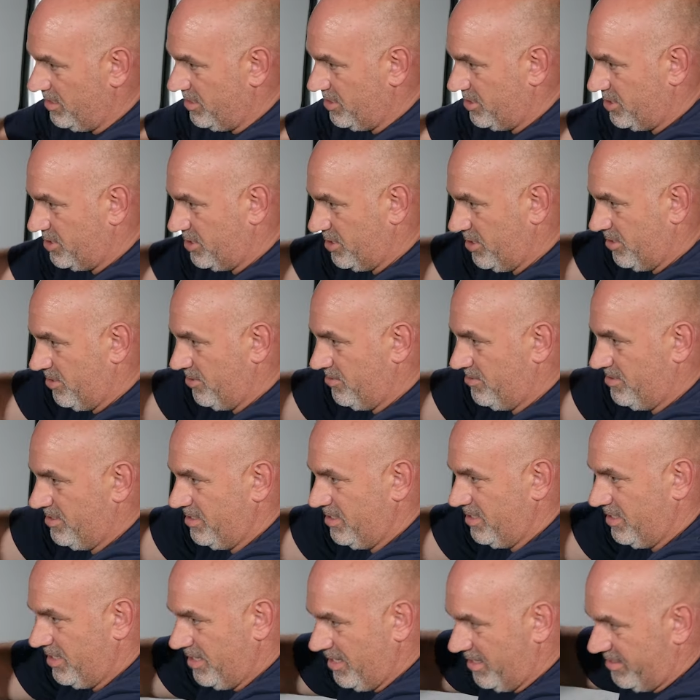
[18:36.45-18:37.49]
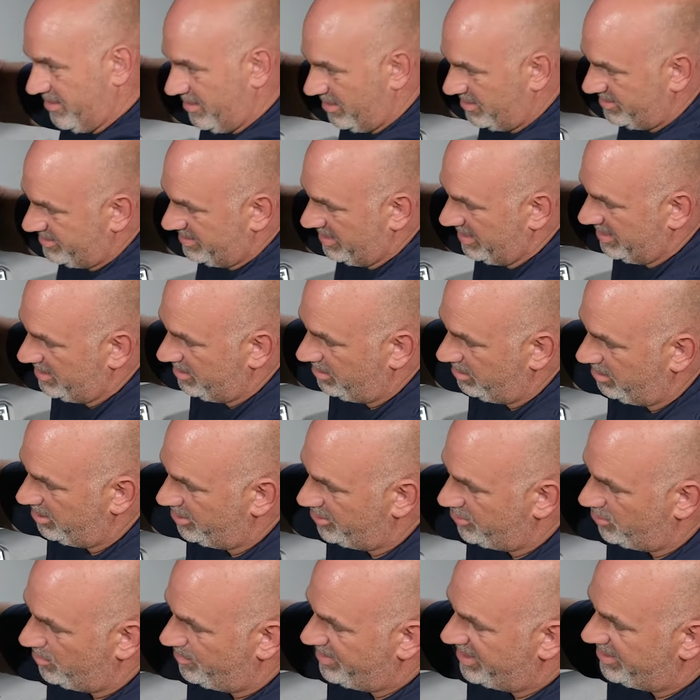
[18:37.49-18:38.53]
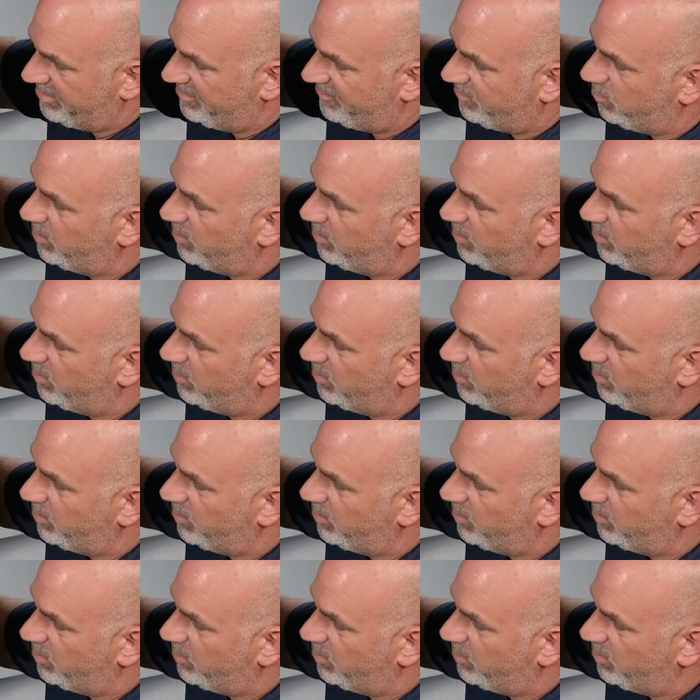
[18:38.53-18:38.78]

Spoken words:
So it does take a little bit of